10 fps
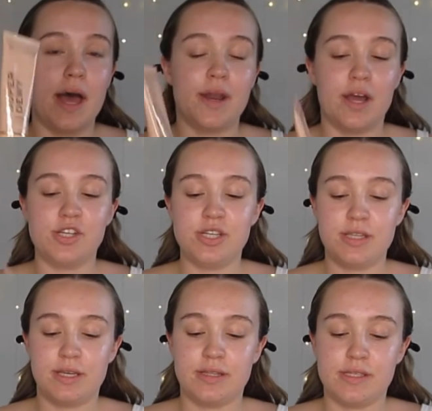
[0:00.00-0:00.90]
and I actually
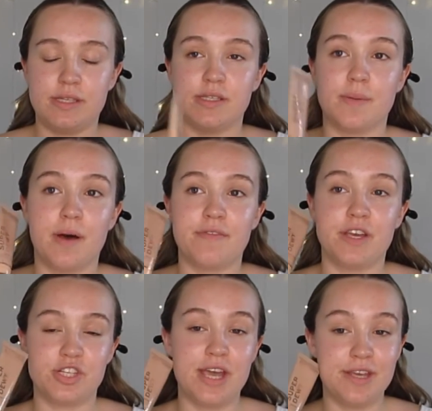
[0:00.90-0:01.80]
think this is a
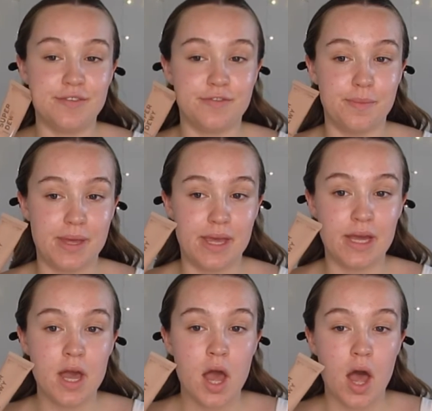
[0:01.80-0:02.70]
perfect shade for me.
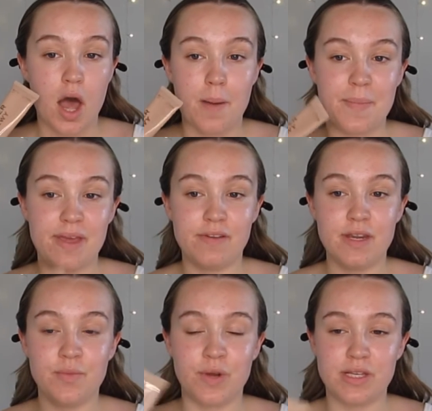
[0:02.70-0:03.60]
Even
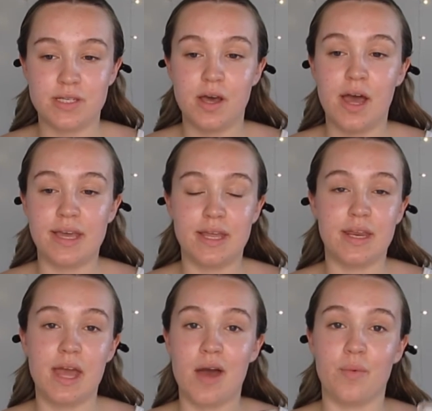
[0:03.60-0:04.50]
in winter I can
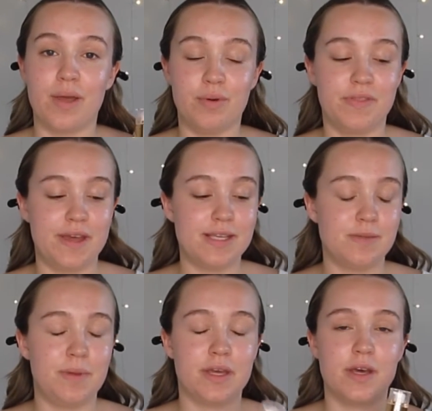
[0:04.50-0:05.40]
get away with this,
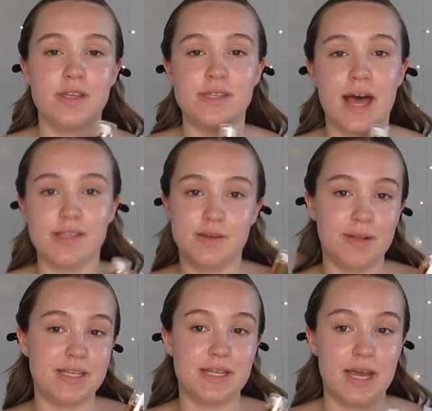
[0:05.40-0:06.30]
because as you
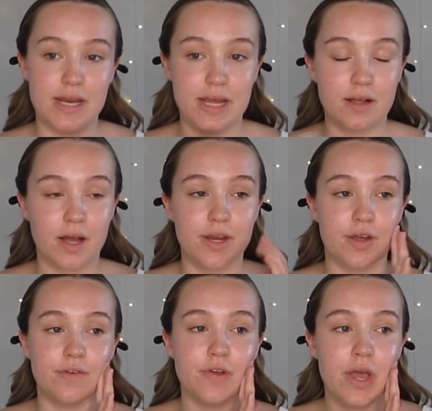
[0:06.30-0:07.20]
blend it in, it kind
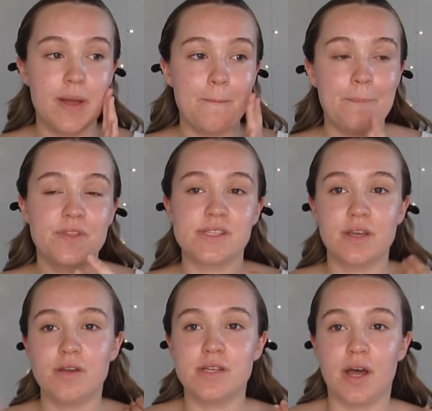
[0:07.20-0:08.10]
of doesn't
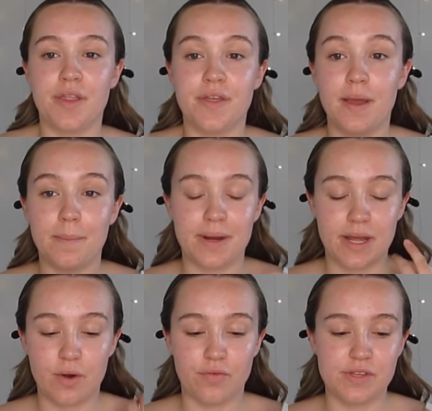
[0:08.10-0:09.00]
go to nothing, but
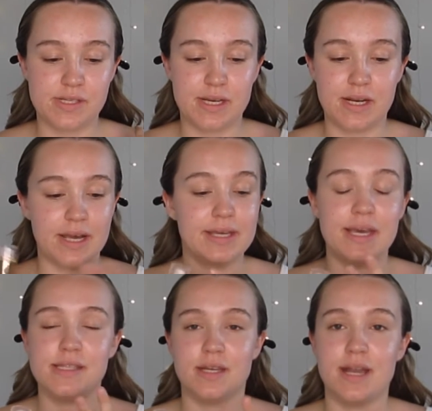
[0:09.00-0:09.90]
it obviously like
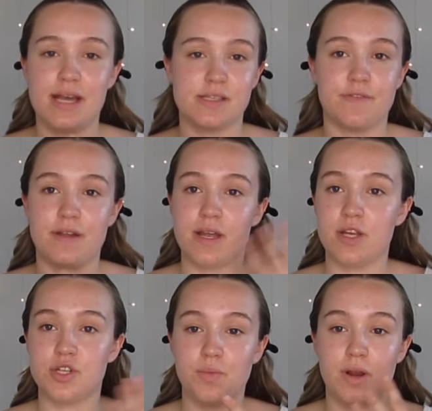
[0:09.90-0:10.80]
isn't as a
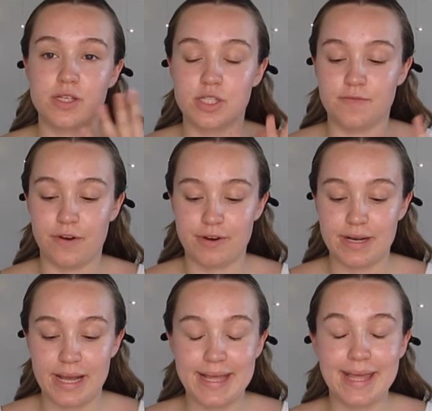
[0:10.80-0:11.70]
foundation where it's just very
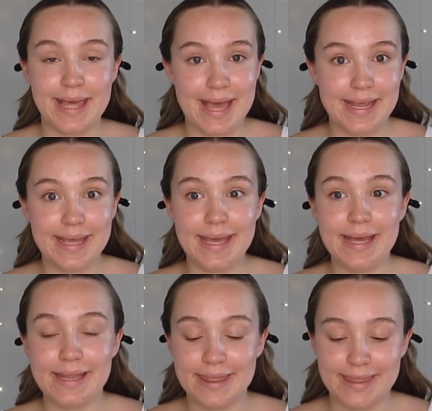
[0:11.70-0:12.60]
like
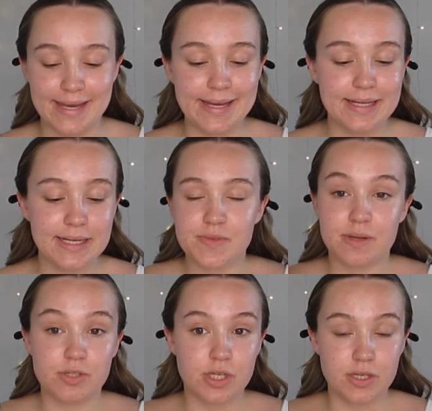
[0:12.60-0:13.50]
cakey and thick. So
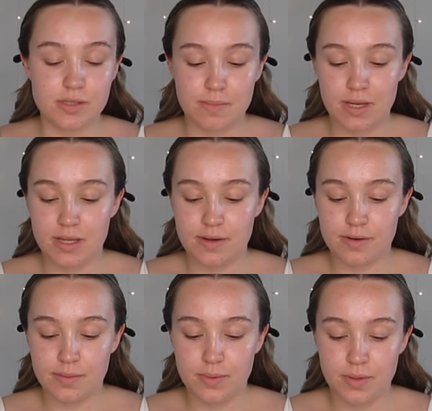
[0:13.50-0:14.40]
I'm just going to use my
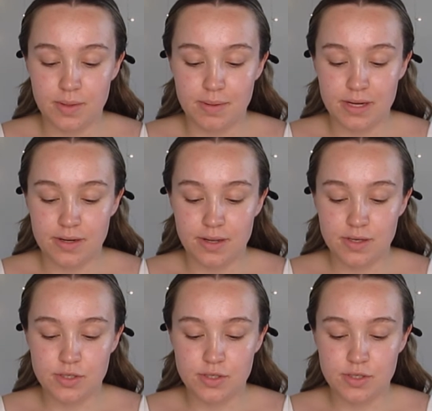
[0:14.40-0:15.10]
little beauty blender